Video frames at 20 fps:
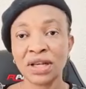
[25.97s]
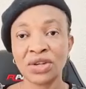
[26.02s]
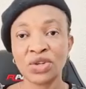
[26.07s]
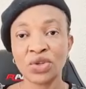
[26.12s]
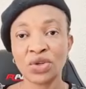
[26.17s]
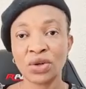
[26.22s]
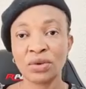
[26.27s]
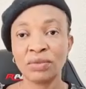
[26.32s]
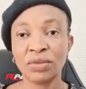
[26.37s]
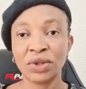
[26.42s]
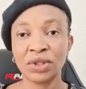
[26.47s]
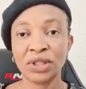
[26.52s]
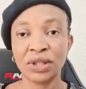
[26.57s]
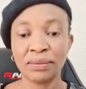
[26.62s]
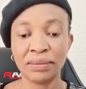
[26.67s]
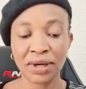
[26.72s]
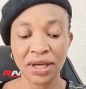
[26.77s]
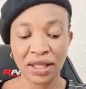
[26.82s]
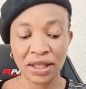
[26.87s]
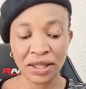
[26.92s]
Tell somebody
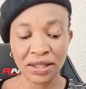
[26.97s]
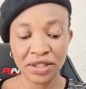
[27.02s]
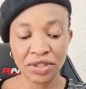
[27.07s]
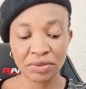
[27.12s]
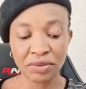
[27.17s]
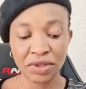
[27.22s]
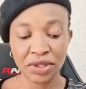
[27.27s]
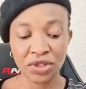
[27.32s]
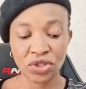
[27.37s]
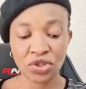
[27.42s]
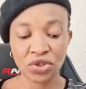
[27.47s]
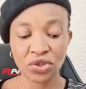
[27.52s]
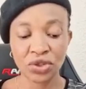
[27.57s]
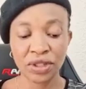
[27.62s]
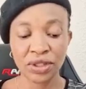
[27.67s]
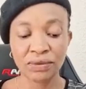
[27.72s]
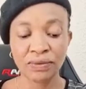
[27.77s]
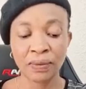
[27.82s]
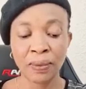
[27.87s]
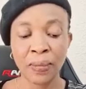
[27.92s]
about this
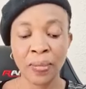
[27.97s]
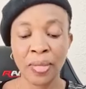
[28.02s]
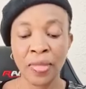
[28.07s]
ministry.